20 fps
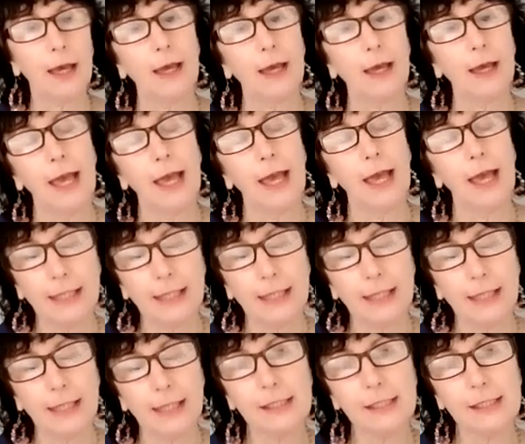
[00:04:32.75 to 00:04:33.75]
And
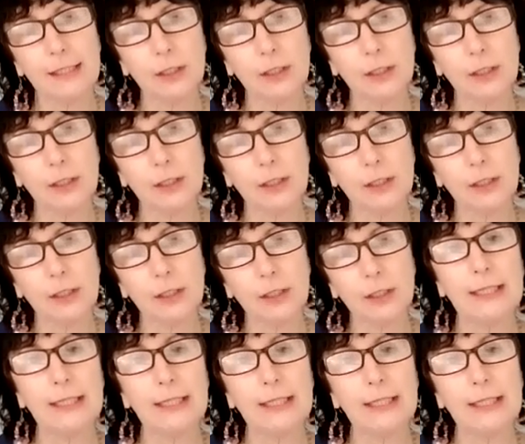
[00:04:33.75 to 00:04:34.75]
so he's
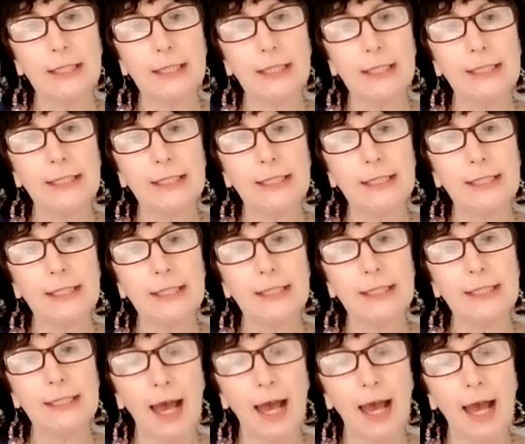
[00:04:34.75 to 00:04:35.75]
asking us to
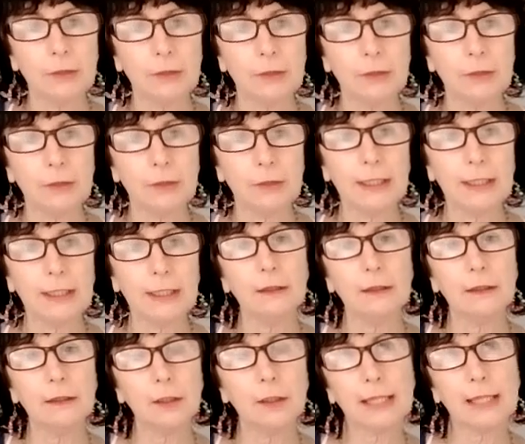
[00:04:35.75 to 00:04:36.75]
really
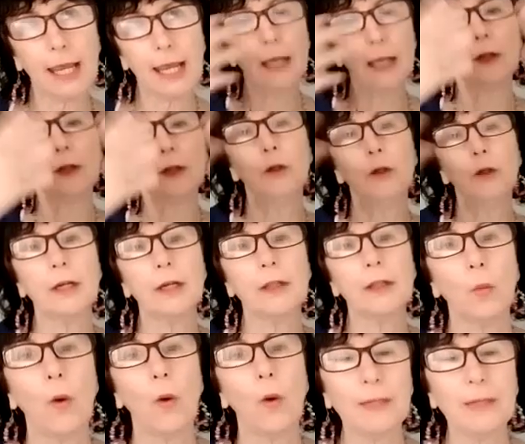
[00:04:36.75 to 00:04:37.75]
take a look at the wider
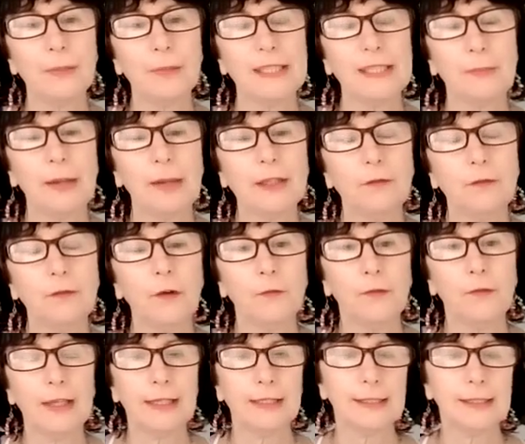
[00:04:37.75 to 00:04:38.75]
perspective of
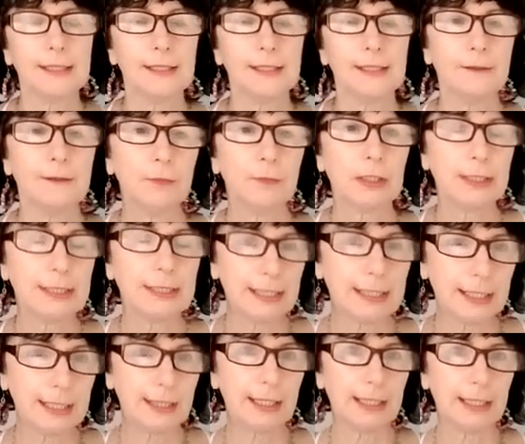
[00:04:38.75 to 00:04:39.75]
things, to see
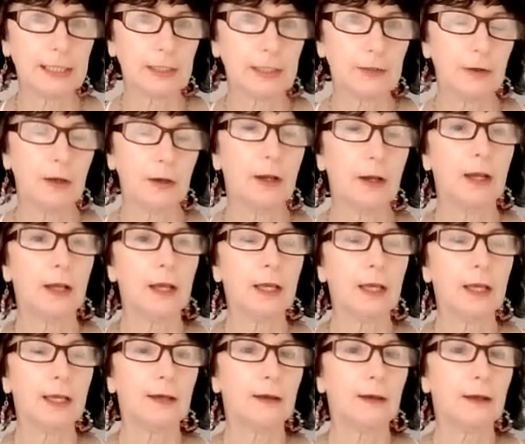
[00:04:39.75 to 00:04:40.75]
things
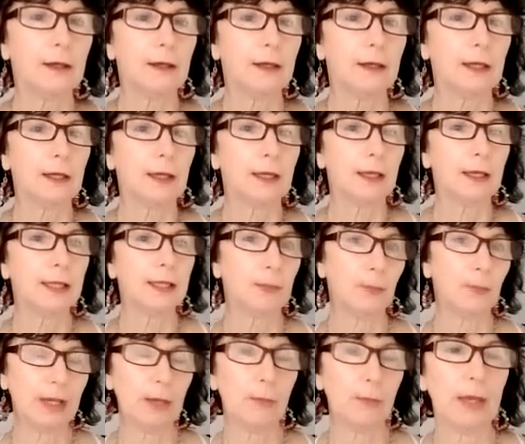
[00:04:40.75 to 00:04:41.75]
in the
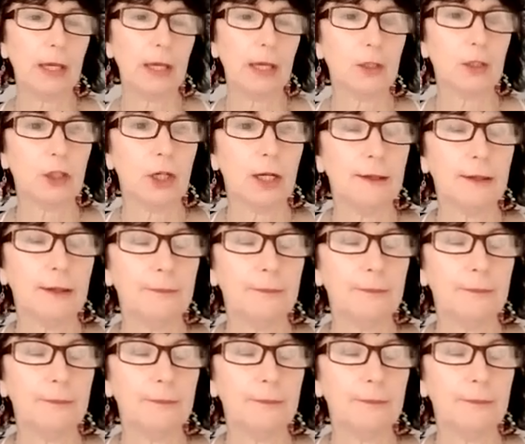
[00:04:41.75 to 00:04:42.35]
bigger picture.